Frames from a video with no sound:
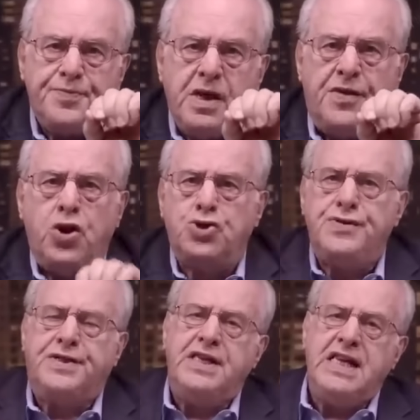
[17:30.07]
The notion that
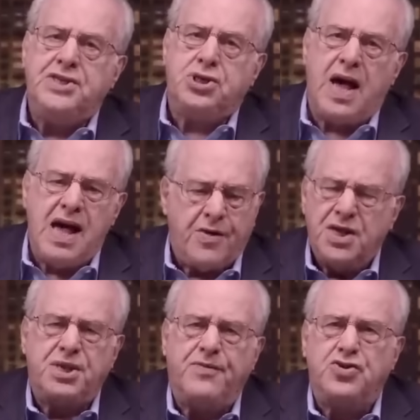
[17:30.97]
the needs you have,
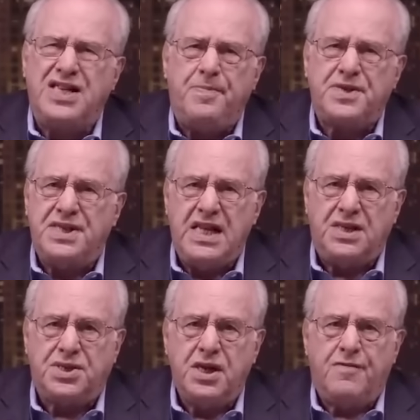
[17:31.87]
some of your deepest
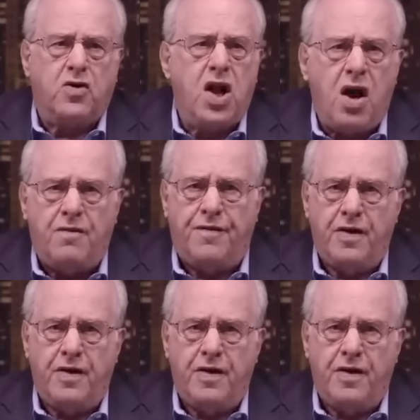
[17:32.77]
needs for love,